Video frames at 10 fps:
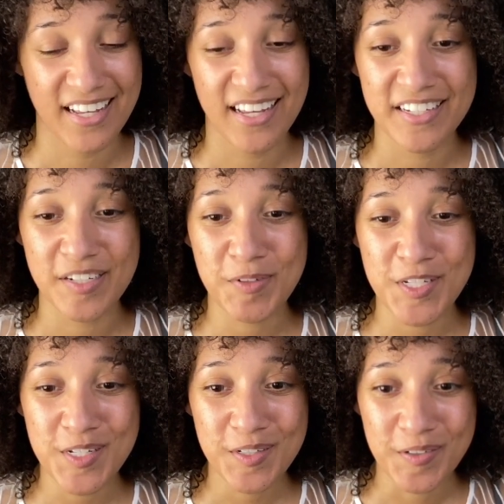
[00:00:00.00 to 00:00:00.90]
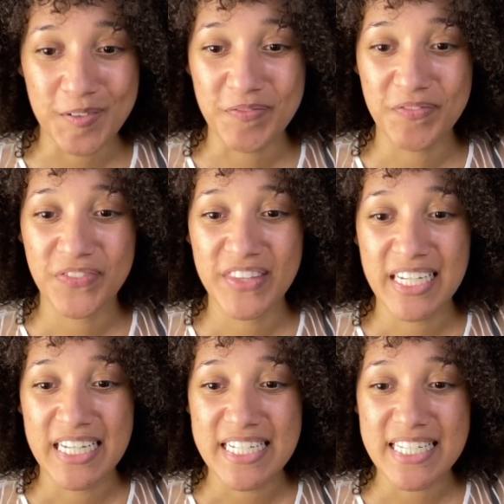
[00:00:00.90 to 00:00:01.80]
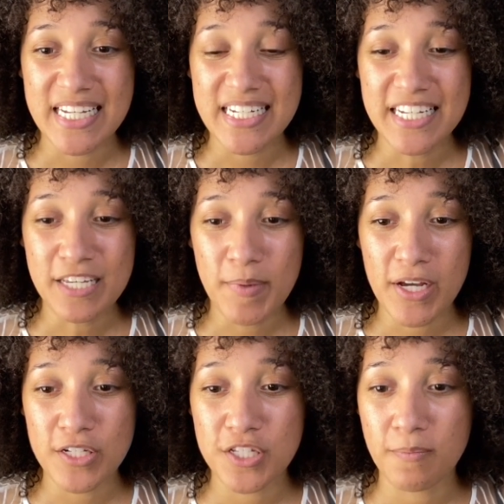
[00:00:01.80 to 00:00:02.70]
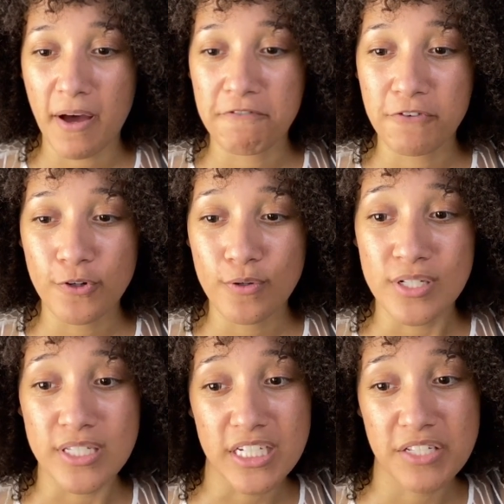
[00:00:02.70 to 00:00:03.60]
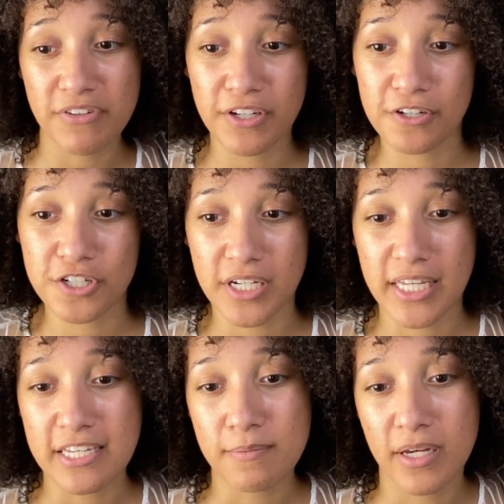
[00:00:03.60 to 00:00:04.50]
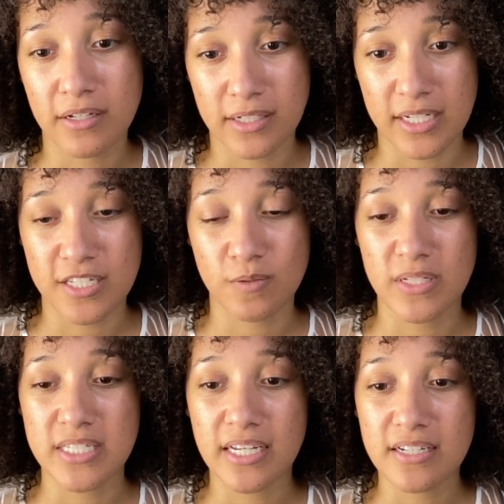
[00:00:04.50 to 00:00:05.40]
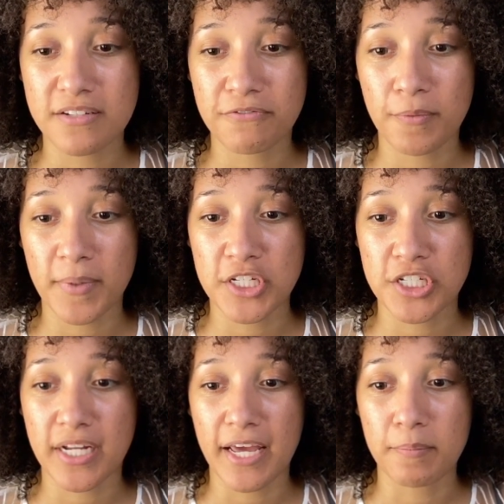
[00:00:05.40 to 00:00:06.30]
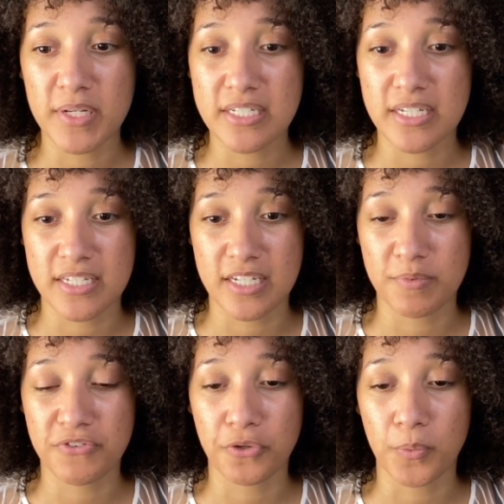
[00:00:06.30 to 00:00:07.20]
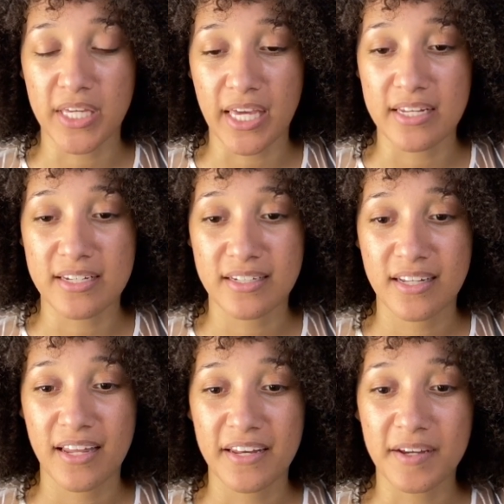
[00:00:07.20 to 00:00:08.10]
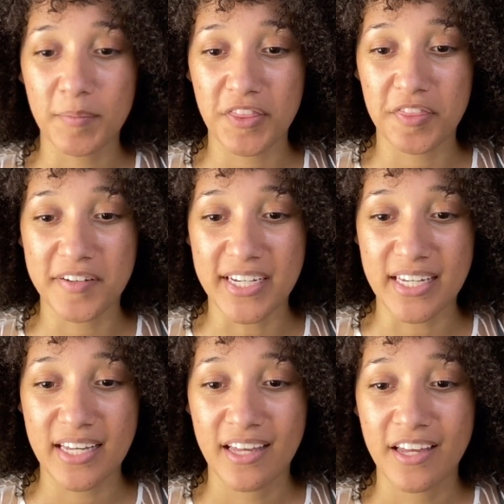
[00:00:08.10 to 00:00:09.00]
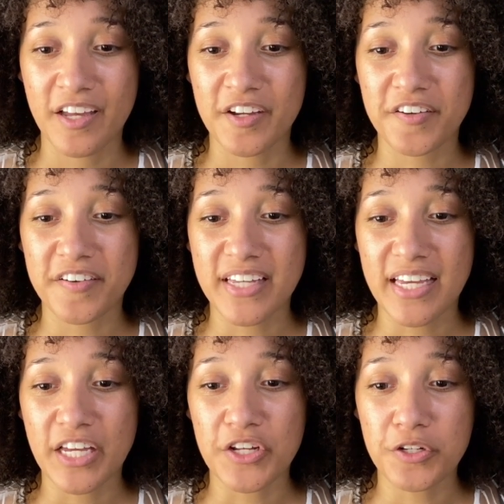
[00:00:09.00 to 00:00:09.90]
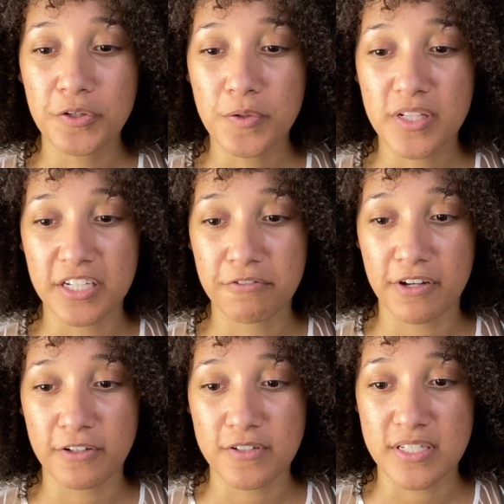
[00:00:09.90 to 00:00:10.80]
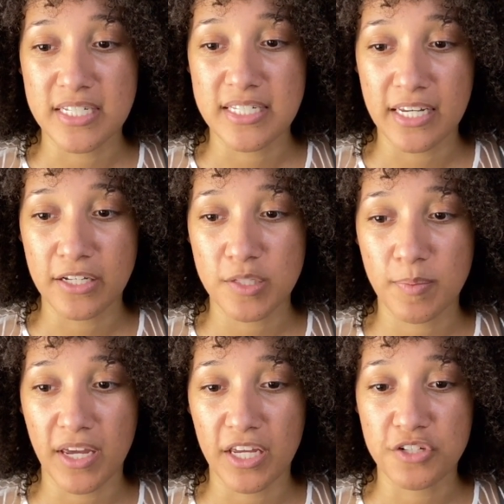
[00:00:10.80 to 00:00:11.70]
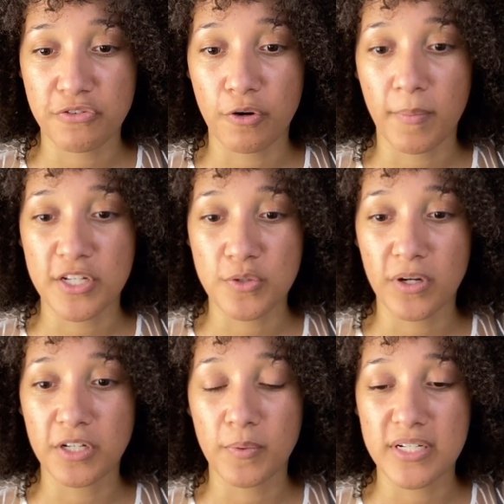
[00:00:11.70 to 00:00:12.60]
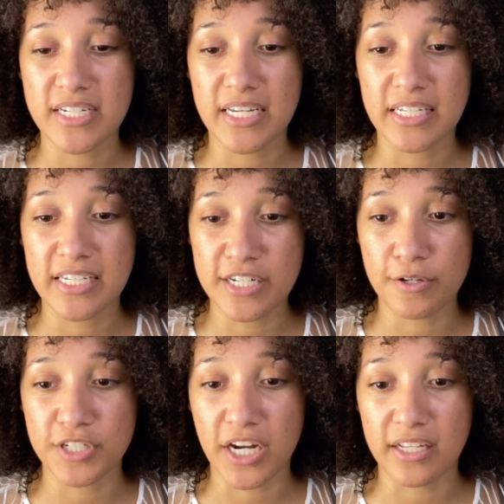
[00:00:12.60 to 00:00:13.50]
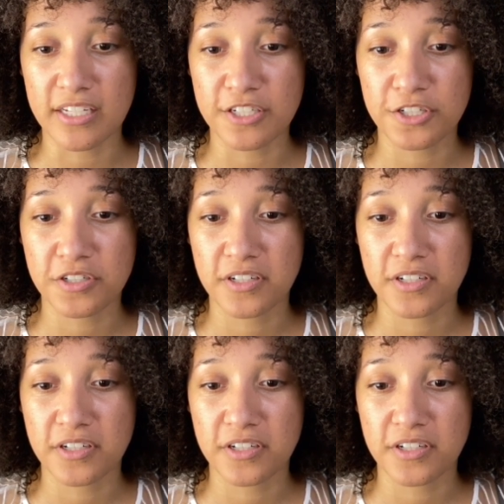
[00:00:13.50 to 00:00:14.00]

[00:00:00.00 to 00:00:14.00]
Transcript: Number 2, send an email to my full 6-figure chick email list with sales information and business tips for the weekend. Number 3, create a new ClickFunnels sales page for my 21-day keto challenge.